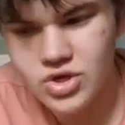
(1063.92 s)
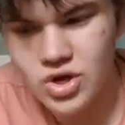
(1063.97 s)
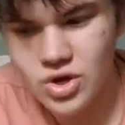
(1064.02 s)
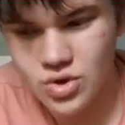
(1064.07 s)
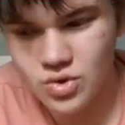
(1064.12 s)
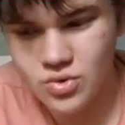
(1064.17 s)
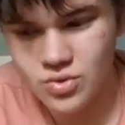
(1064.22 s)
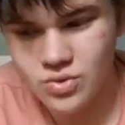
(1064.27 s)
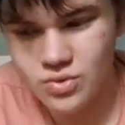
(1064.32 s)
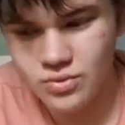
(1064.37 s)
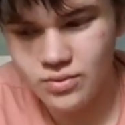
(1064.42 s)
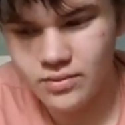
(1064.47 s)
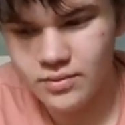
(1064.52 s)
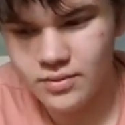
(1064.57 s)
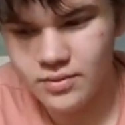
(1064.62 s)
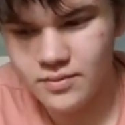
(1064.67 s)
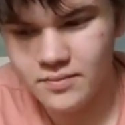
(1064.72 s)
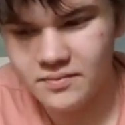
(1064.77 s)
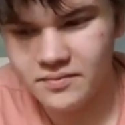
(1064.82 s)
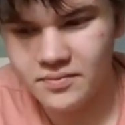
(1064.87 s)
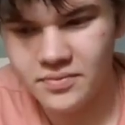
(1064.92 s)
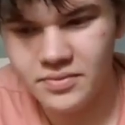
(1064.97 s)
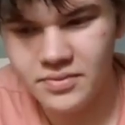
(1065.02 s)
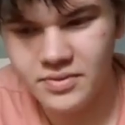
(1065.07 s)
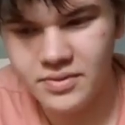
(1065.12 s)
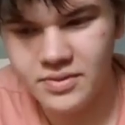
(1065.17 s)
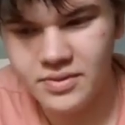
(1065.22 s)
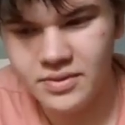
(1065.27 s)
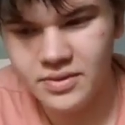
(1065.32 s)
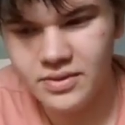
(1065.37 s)
No.
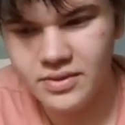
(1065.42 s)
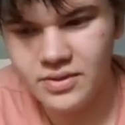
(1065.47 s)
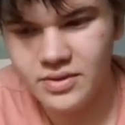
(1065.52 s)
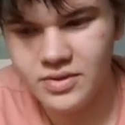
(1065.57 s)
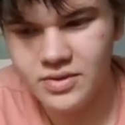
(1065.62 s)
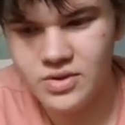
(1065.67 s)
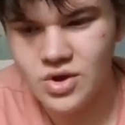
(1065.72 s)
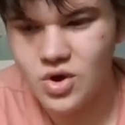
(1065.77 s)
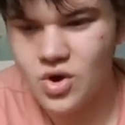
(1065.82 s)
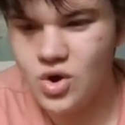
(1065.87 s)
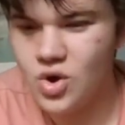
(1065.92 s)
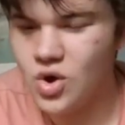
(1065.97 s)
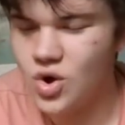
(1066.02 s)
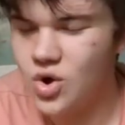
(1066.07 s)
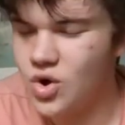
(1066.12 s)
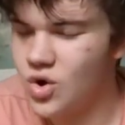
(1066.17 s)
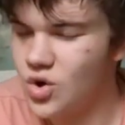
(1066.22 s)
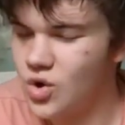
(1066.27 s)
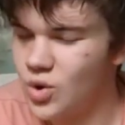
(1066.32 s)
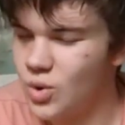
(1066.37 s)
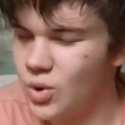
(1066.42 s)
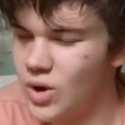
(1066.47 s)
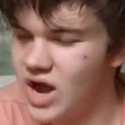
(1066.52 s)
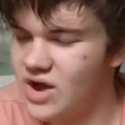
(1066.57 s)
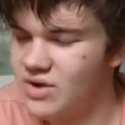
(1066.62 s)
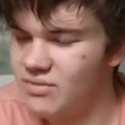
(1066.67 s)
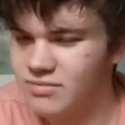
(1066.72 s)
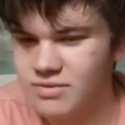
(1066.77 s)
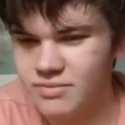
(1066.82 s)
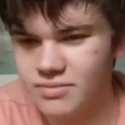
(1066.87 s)
No,
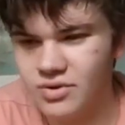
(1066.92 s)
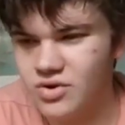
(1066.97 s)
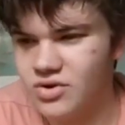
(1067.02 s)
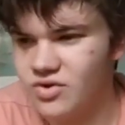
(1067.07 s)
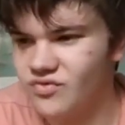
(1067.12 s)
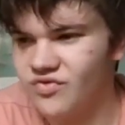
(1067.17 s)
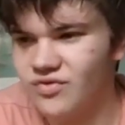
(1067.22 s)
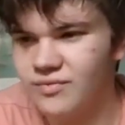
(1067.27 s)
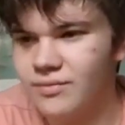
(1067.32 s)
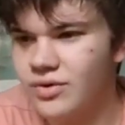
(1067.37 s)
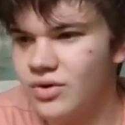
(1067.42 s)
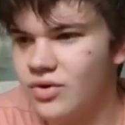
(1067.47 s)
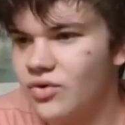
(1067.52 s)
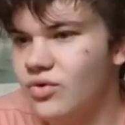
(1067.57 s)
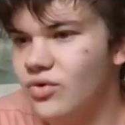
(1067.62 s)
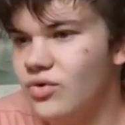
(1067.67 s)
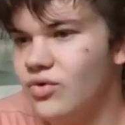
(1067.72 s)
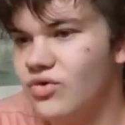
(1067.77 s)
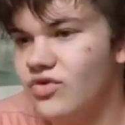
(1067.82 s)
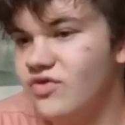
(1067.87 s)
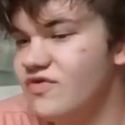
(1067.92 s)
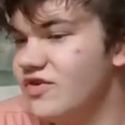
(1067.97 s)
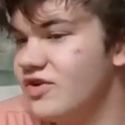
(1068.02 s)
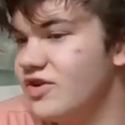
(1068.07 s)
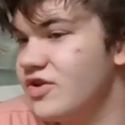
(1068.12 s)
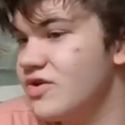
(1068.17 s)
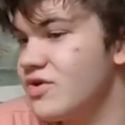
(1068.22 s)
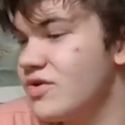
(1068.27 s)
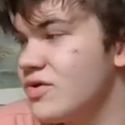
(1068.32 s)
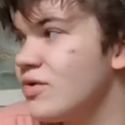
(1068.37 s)
I remember you from an old
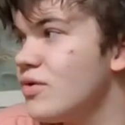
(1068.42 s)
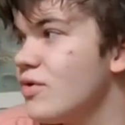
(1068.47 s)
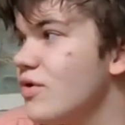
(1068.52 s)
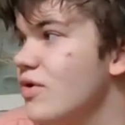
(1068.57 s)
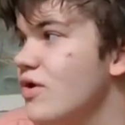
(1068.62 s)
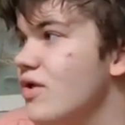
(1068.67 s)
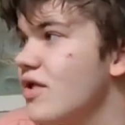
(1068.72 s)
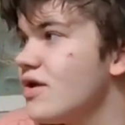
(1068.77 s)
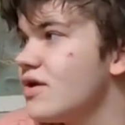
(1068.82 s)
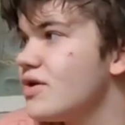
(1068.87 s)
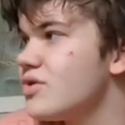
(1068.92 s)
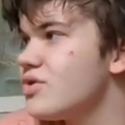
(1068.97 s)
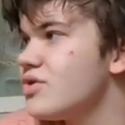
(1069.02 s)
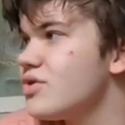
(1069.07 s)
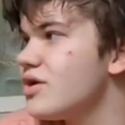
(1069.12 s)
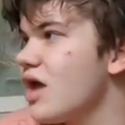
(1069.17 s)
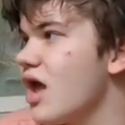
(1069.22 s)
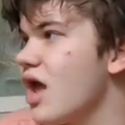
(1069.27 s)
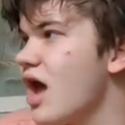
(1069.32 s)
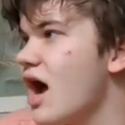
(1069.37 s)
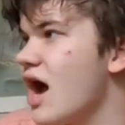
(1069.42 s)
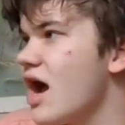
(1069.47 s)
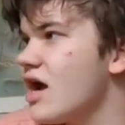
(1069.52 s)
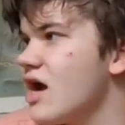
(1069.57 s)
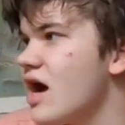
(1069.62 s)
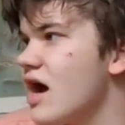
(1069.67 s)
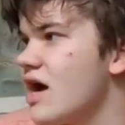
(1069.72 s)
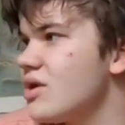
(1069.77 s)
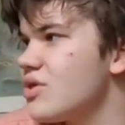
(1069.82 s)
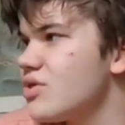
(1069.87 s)
video. See,
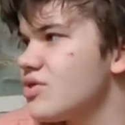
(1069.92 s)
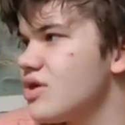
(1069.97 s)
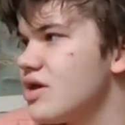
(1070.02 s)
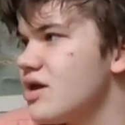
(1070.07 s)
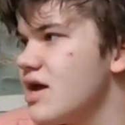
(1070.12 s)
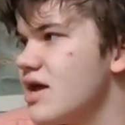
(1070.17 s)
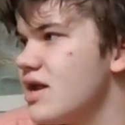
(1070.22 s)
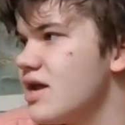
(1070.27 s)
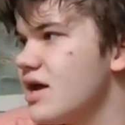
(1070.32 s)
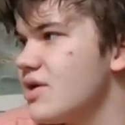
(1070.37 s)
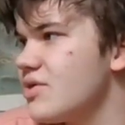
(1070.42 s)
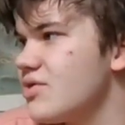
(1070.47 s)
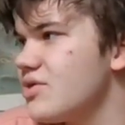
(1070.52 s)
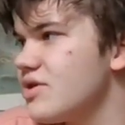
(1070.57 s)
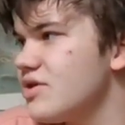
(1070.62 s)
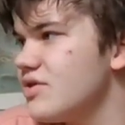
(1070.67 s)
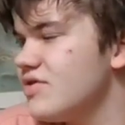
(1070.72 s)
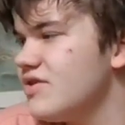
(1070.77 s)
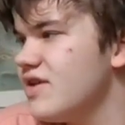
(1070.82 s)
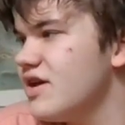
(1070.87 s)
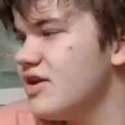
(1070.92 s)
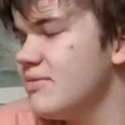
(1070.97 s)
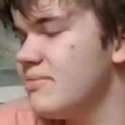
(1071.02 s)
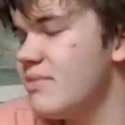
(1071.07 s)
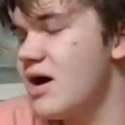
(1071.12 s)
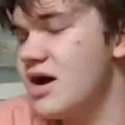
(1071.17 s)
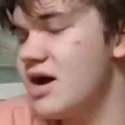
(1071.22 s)
I, I said, I said, at